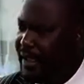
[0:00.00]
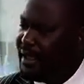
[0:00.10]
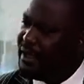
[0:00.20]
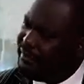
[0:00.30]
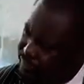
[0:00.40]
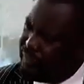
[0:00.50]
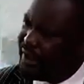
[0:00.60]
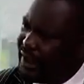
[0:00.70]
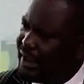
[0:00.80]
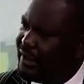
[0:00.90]
If
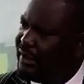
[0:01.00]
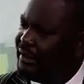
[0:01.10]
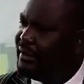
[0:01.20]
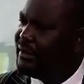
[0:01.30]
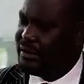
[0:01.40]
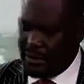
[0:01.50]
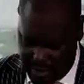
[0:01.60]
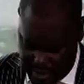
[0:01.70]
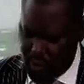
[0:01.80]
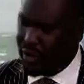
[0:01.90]
today,
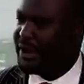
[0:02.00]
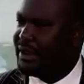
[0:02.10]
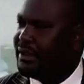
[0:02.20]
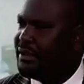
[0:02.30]
the body,